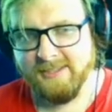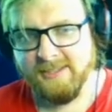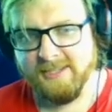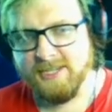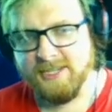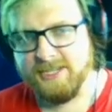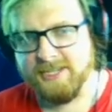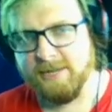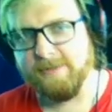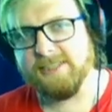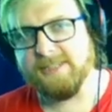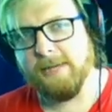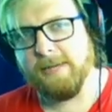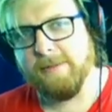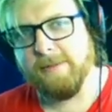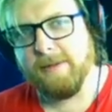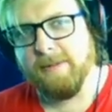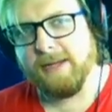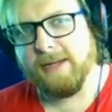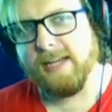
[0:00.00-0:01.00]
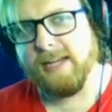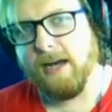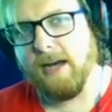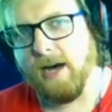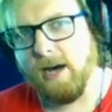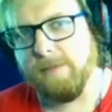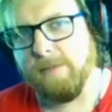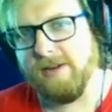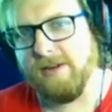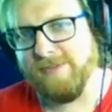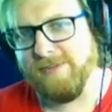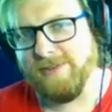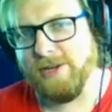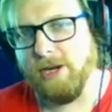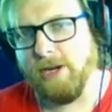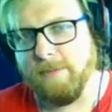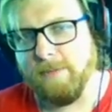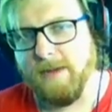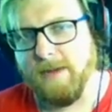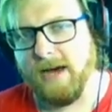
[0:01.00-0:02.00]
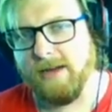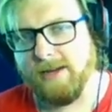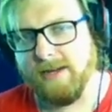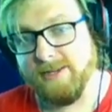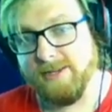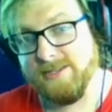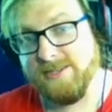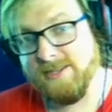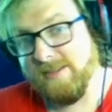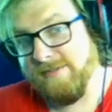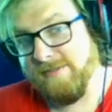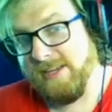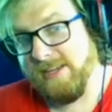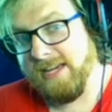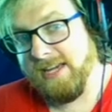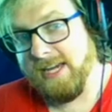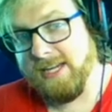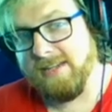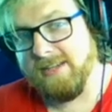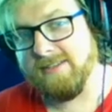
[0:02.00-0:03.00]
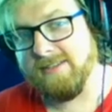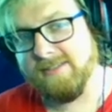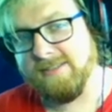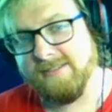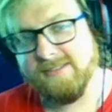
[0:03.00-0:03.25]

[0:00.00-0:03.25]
Someone tell me about that Hummer if you know about it. Is it a V8?